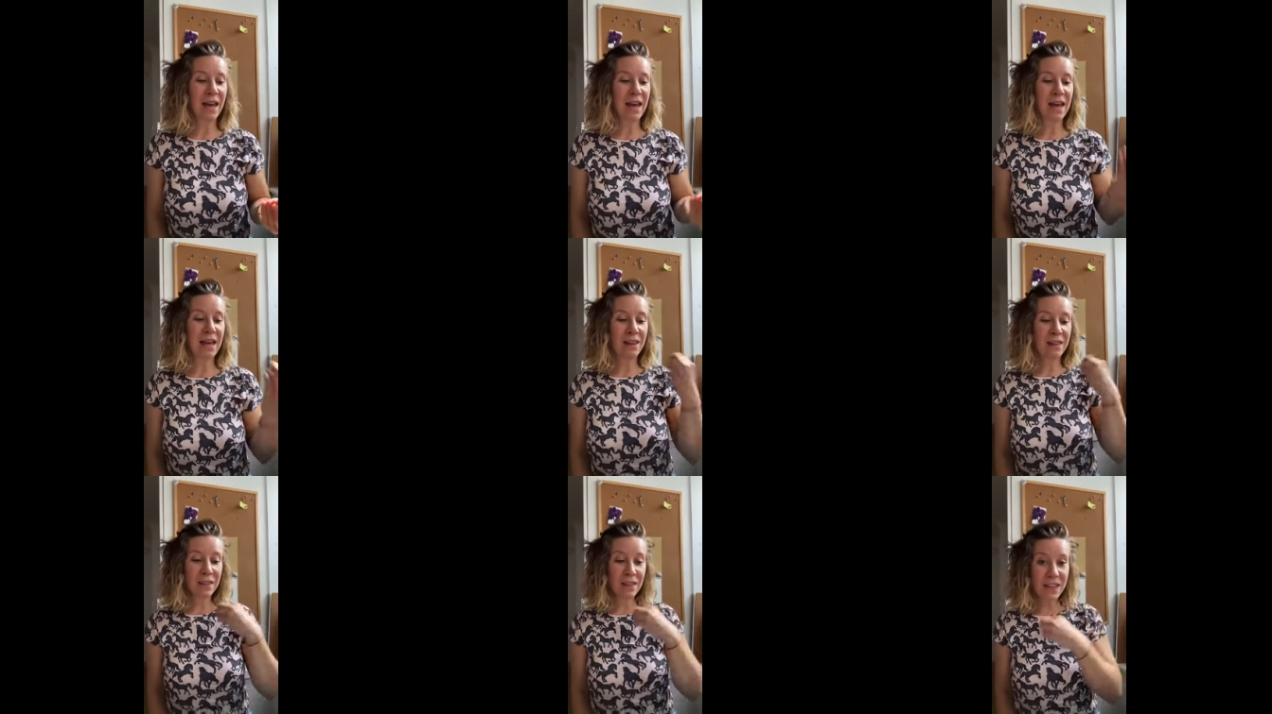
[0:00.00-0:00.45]

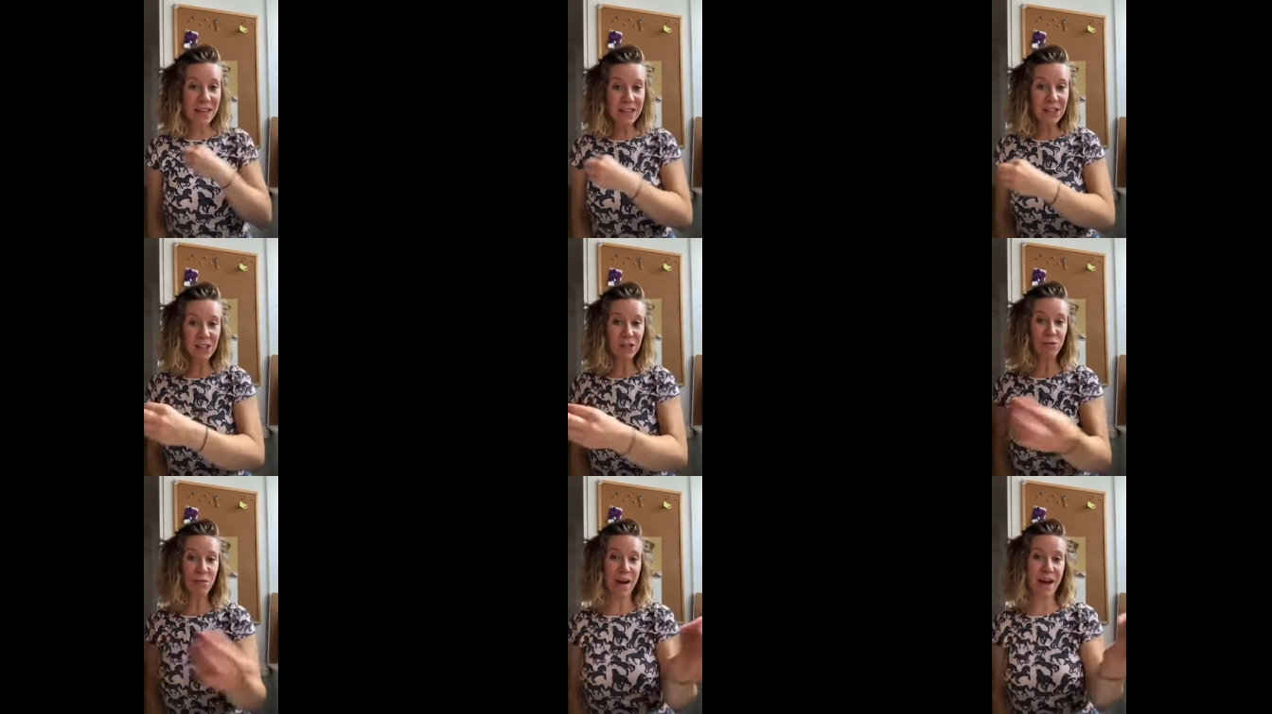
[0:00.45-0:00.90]
in
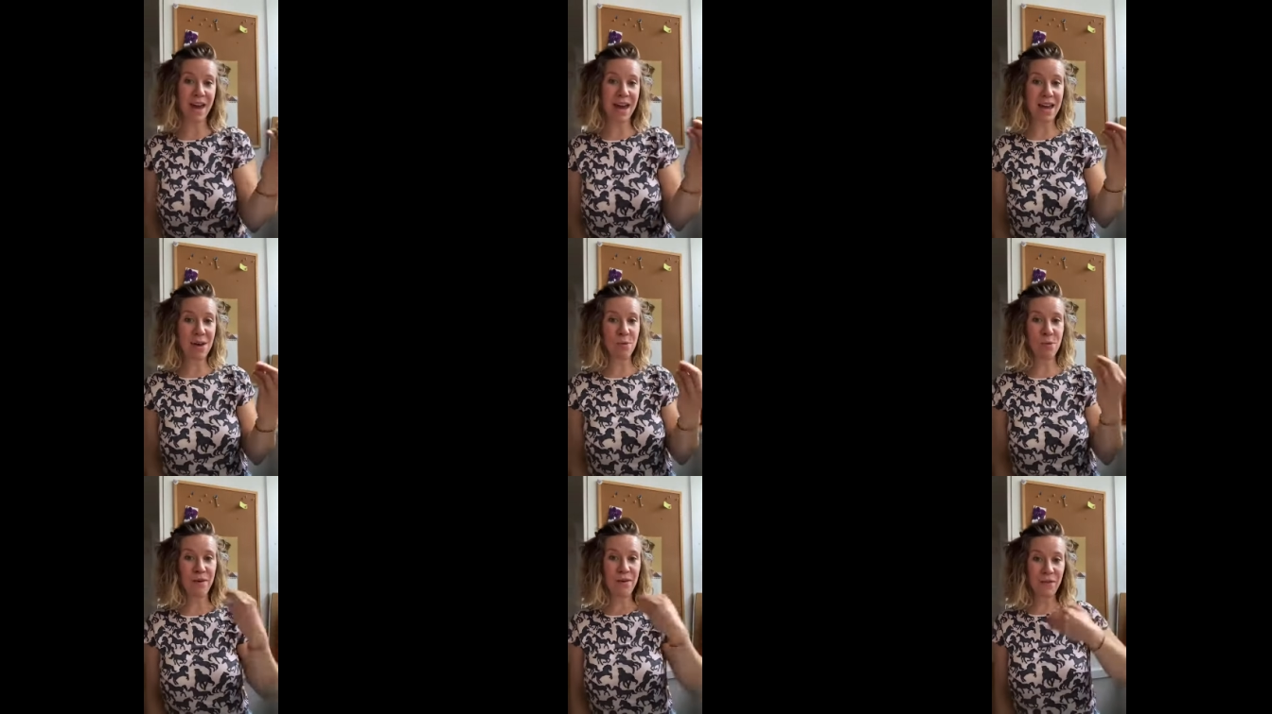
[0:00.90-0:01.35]
this
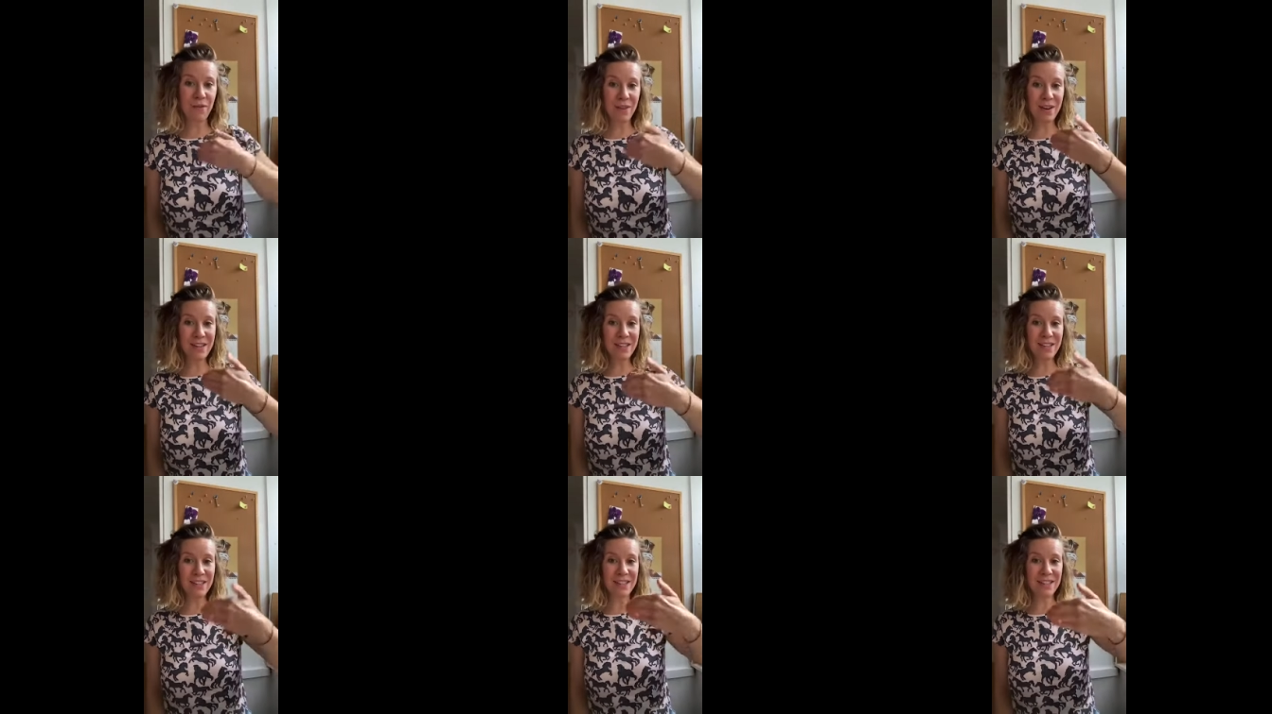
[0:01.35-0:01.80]
way, with
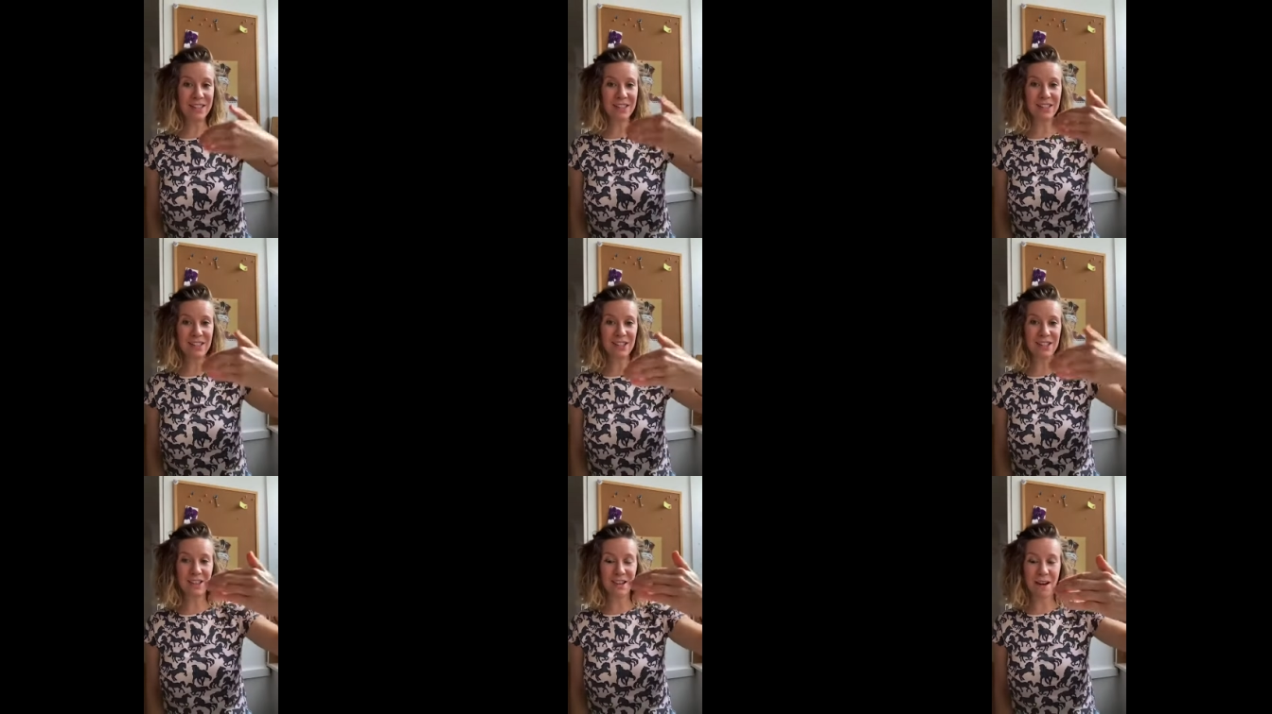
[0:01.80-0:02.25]

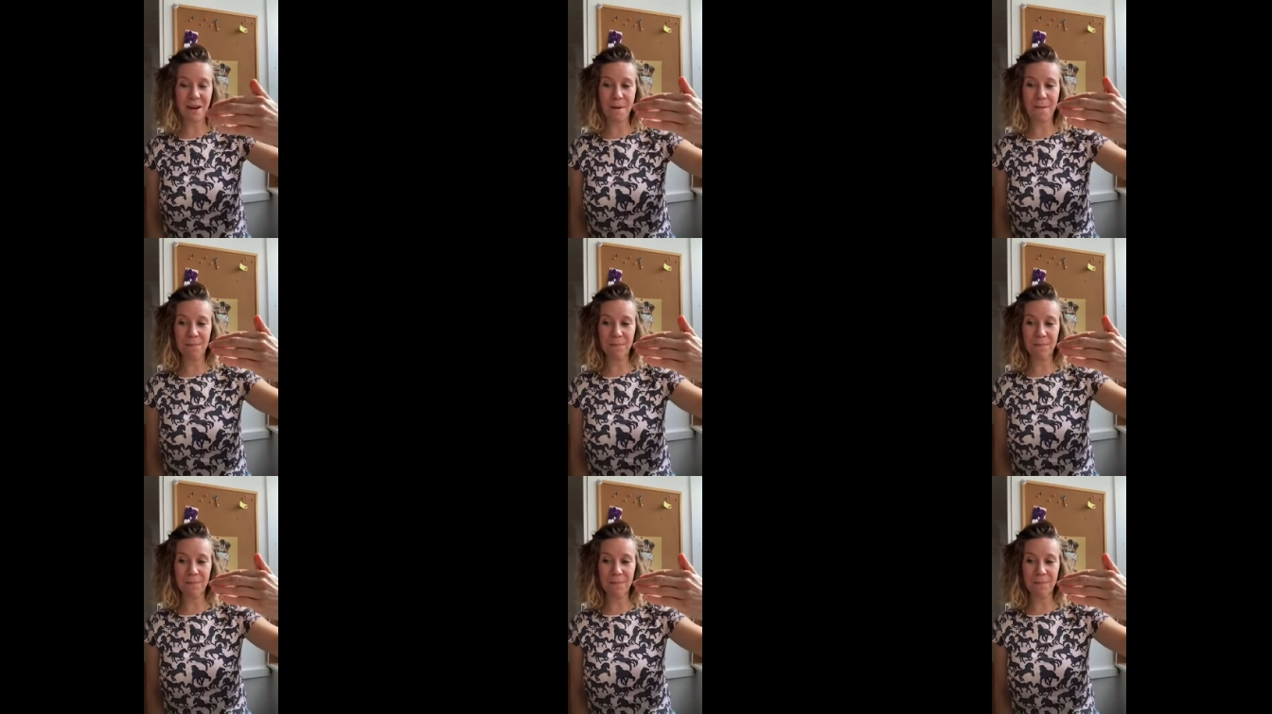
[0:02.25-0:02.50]
this